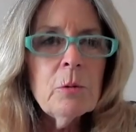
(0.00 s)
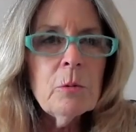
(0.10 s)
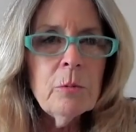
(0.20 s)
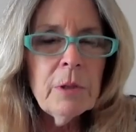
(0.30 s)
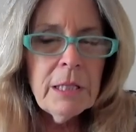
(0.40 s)

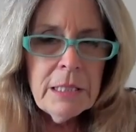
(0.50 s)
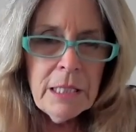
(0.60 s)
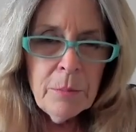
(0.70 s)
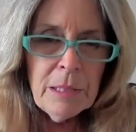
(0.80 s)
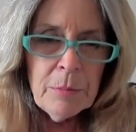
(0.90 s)
really
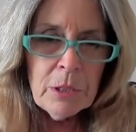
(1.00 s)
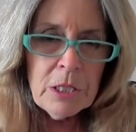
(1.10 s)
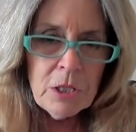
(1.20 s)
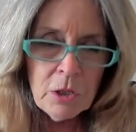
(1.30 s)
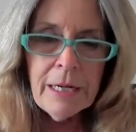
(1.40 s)
tell people
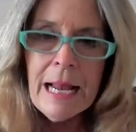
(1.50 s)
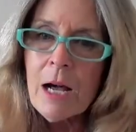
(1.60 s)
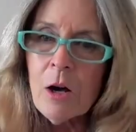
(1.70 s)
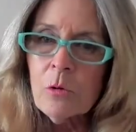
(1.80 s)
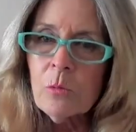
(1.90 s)
is start
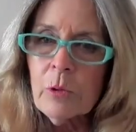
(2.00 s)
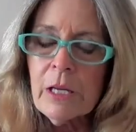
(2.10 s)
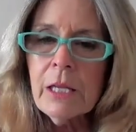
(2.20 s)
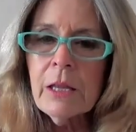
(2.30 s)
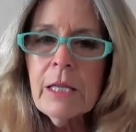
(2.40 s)
out
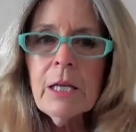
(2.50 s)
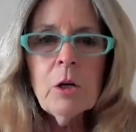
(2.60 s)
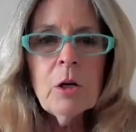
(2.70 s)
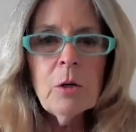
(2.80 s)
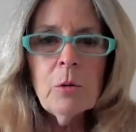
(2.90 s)
with,
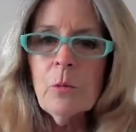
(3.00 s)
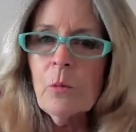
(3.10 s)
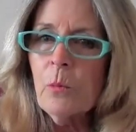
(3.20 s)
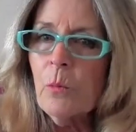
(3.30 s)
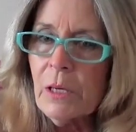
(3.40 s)

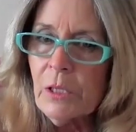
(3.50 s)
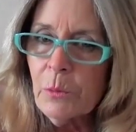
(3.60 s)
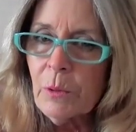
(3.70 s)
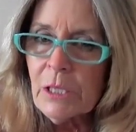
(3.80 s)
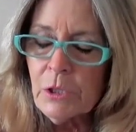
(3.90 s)
what do
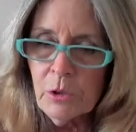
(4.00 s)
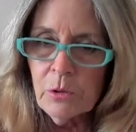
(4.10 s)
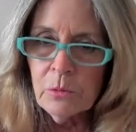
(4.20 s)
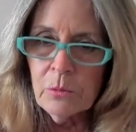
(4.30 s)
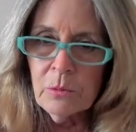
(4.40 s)
you want to
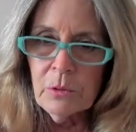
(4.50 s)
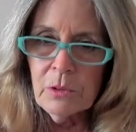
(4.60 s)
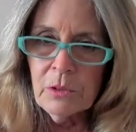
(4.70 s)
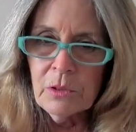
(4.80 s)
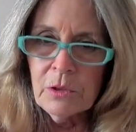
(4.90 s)
do
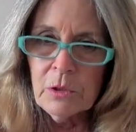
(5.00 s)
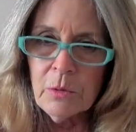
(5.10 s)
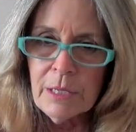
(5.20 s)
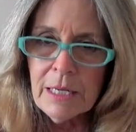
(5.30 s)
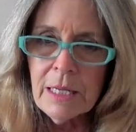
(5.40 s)

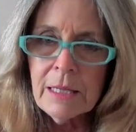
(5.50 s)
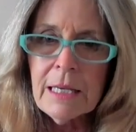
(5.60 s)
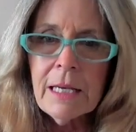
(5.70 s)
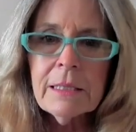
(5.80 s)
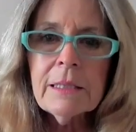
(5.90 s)
during
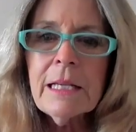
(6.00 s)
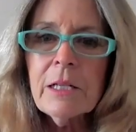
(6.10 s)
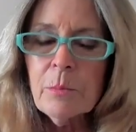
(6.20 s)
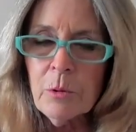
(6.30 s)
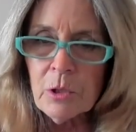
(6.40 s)
that
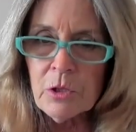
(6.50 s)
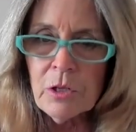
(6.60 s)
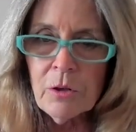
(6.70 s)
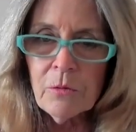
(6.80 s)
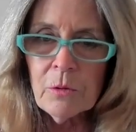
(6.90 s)
later
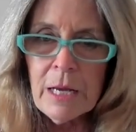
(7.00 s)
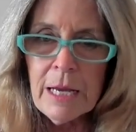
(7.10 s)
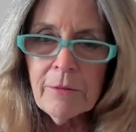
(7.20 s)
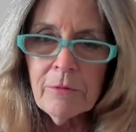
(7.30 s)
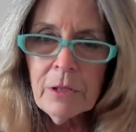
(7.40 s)
portion of your
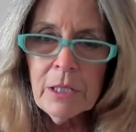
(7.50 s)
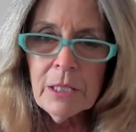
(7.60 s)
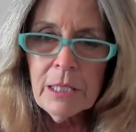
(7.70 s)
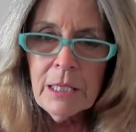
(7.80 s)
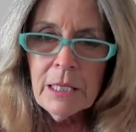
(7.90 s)
life?
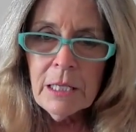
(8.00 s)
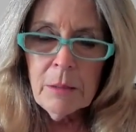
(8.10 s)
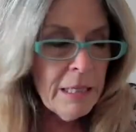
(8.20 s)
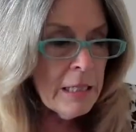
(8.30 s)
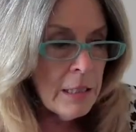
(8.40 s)

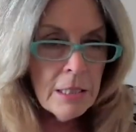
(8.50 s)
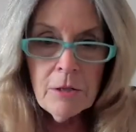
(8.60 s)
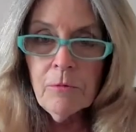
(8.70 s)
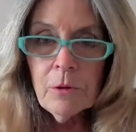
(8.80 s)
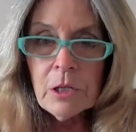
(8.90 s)
It makes a
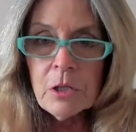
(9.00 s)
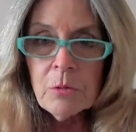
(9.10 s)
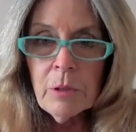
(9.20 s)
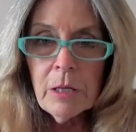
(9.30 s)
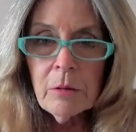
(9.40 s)

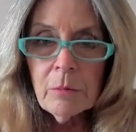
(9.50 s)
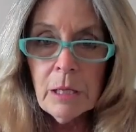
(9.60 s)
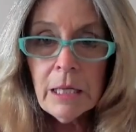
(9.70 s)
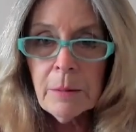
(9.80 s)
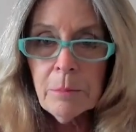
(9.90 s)
difference where,
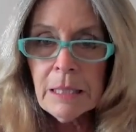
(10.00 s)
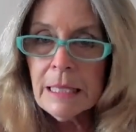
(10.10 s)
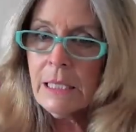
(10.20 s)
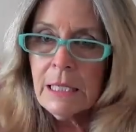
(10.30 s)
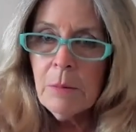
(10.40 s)
well, I
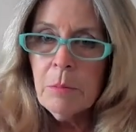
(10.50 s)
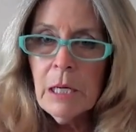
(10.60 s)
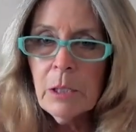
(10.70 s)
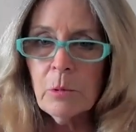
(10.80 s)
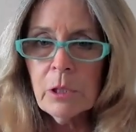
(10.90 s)
plan to keep
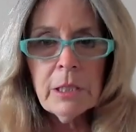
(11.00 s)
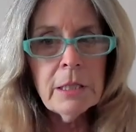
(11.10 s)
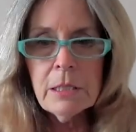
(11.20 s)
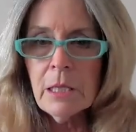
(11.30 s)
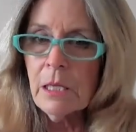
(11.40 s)
on
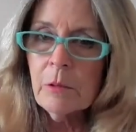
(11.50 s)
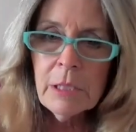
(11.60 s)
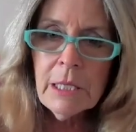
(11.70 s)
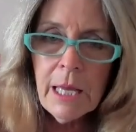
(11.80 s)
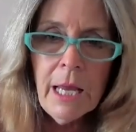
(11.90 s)
working till I
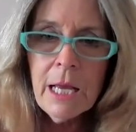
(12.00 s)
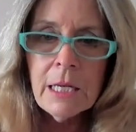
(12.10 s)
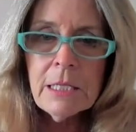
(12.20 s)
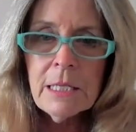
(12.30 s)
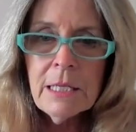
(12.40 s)
really can't.